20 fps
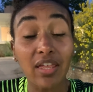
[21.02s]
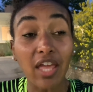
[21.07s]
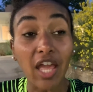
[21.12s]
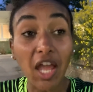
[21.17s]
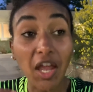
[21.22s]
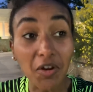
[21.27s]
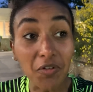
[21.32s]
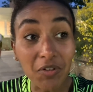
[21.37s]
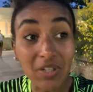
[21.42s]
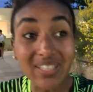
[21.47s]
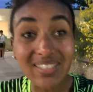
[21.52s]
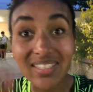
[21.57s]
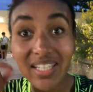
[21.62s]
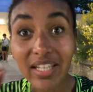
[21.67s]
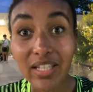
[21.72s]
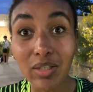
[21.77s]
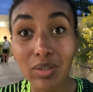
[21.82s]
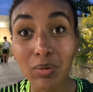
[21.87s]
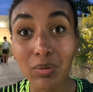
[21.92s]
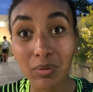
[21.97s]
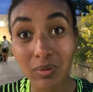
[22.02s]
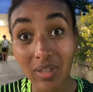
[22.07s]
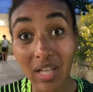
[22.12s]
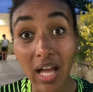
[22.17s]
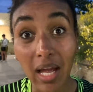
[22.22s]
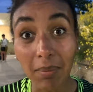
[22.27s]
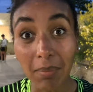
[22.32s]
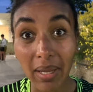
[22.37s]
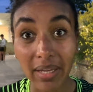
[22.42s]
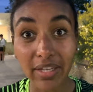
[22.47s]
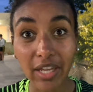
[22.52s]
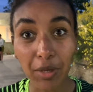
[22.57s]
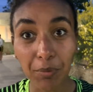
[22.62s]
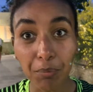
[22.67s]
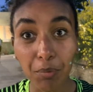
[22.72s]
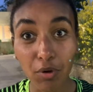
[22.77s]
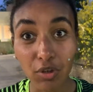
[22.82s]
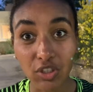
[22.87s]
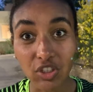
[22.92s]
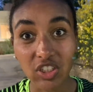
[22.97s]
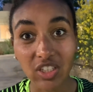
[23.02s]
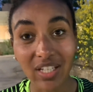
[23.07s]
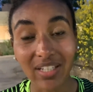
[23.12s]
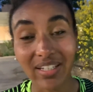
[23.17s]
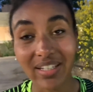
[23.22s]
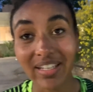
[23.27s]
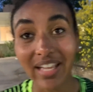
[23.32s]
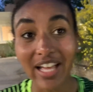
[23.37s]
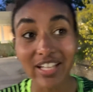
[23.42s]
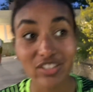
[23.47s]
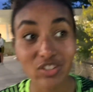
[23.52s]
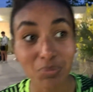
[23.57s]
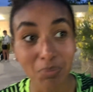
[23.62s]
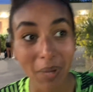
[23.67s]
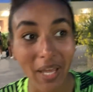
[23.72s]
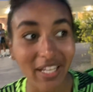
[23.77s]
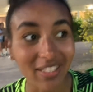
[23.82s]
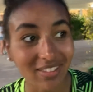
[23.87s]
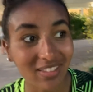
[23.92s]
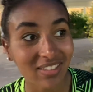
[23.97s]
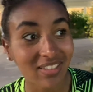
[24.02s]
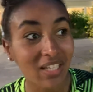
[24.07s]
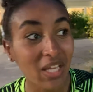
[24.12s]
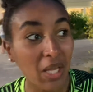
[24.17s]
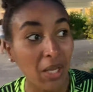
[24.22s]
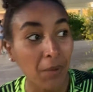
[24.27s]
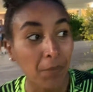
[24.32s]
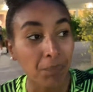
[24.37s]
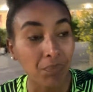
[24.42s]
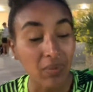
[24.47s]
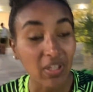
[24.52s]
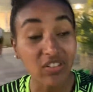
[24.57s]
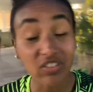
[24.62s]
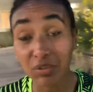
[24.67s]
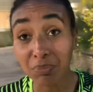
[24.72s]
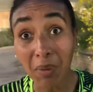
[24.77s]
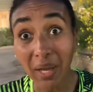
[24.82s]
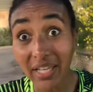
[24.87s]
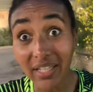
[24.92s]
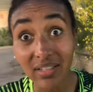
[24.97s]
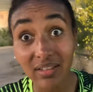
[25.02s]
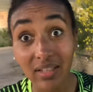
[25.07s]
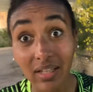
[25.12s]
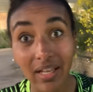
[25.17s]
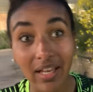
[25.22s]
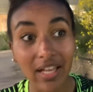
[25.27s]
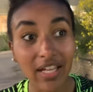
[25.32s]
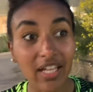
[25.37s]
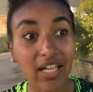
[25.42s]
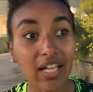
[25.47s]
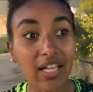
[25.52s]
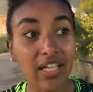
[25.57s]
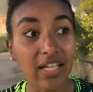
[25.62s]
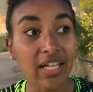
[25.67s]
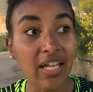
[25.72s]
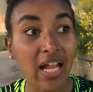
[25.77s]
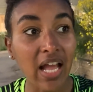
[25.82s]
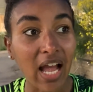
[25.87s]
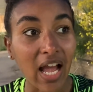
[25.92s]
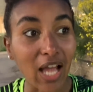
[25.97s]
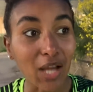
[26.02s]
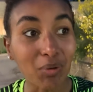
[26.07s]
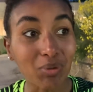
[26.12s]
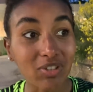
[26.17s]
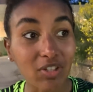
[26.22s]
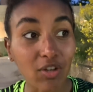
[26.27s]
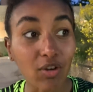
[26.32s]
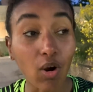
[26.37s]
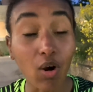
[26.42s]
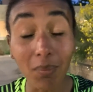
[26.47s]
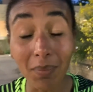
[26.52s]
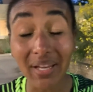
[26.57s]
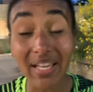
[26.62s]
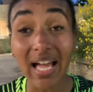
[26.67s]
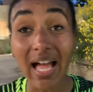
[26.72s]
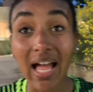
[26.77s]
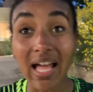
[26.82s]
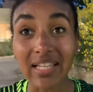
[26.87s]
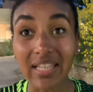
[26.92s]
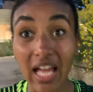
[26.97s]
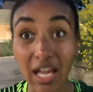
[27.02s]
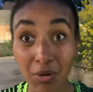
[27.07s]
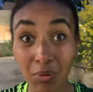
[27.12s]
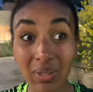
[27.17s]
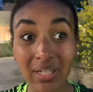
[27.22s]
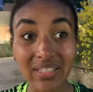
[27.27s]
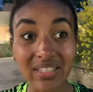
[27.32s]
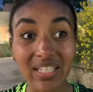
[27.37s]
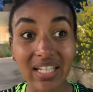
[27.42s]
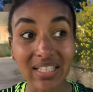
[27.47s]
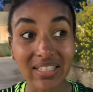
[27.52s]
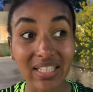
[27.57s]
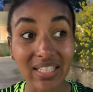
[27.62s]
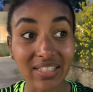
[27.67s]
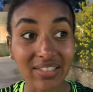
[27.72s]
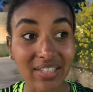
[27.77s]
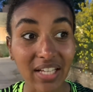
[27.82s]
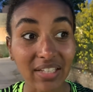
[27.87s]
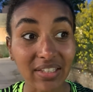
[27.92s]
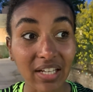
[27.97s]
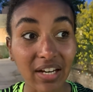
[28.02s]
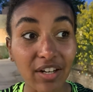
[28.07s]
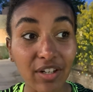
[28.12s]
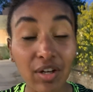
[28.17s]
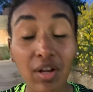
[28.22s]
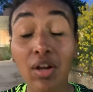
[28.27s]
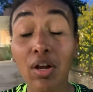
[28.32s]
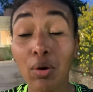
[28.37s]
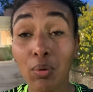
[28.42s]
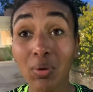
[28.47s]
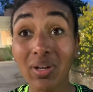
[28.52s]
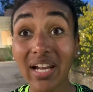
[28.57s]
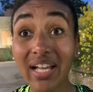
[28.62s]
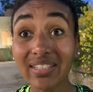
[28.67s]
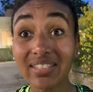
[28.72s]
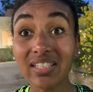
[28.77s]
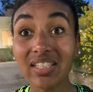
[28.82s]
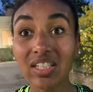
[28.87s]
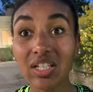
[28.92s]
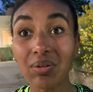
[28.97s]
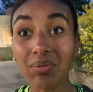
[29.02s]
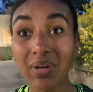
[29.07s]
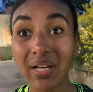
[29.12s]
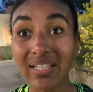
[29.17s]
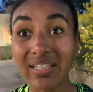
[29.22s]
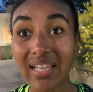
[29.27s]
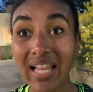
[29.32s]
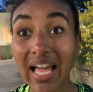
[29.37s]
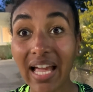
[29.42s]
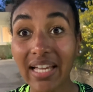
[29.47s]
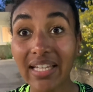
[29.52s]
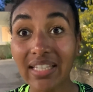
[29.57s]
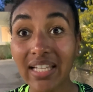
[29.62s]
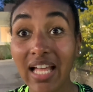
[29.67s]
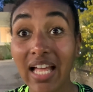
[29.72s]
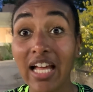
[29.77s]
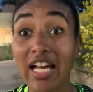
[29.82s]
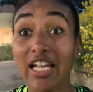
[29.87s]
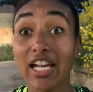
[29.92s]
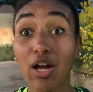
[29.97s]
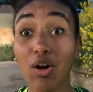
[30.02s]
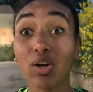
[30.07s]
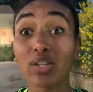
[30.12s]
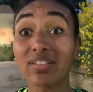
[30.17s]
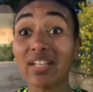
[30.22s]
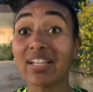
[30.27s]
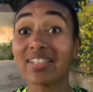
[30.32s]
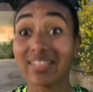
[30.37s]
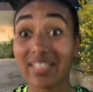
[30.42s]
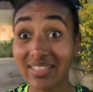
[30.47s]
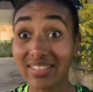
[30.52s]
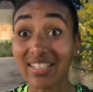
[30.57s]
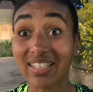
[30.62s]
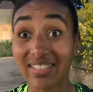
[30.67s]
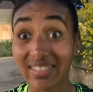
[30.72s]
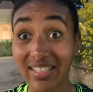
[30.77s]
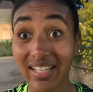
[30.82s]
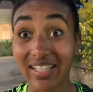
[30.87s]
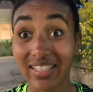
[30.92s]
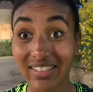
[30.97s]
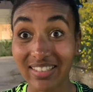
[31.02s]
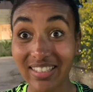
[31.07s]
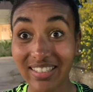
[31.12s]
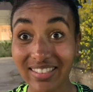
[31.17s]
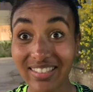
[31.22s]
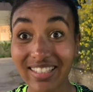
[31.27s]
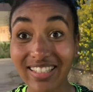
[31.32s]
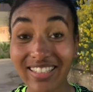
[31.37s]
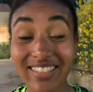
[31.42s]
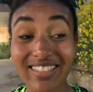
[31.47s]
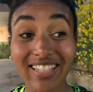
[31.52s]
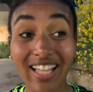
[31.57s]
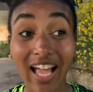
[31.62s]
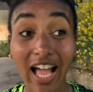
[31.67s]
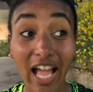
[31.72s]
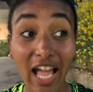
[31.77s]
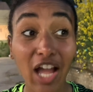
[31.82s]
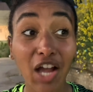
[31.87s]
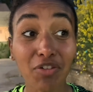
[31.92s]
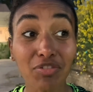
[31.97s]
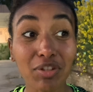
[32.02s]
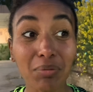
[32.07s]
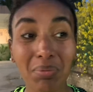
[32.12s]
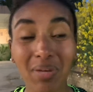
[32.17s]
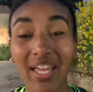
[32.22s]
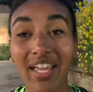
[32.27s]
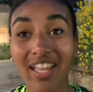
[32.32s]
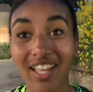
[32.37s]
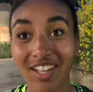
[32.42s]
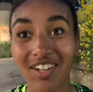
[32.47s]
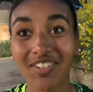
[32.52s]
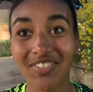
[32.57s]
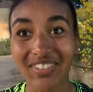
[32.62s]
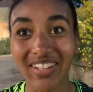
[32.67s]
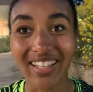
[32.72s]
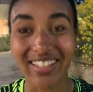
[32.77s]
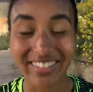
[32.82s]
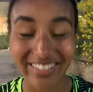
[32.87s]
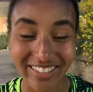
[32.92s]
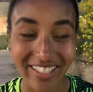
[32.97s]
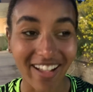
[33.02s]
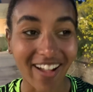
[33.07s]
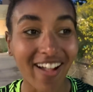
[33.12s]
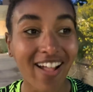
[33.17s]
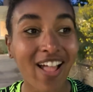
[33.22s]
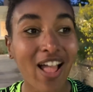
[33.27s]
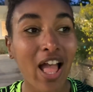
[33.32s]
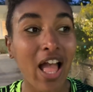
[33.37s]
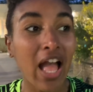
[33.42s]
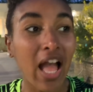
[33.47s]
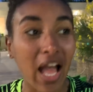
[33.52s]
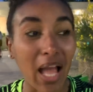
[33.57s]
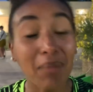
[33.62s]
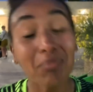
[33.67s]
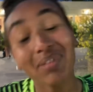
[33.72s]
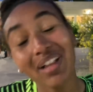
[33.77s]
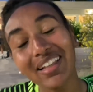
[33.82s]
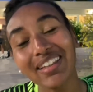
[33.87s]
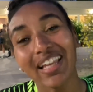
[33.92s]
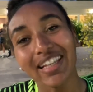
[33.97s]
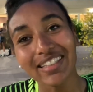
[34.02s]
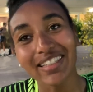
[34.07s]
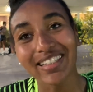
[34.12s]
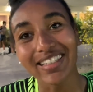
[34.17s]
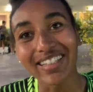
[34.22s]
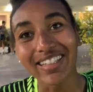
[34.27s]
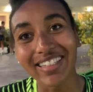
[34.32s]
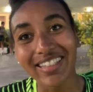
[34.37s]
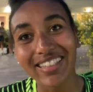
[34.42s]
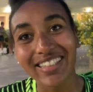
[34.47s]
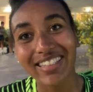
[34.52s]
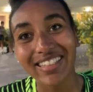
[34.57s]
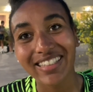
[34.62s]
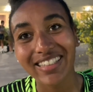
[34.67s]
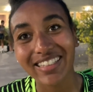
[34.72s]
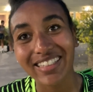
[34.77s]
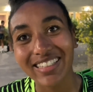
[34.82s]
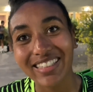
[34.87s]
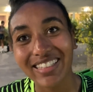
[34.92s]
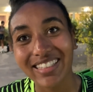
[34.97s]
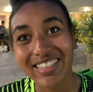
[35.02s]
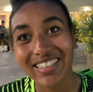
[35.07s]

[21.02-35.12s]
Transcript: Every single lap I get pushed and I get spiked. And I was like, oh my God, I wanted to get that standard. When I see the red light, I was like, this is it. I have to be ahead of it. So I'm glad I did it.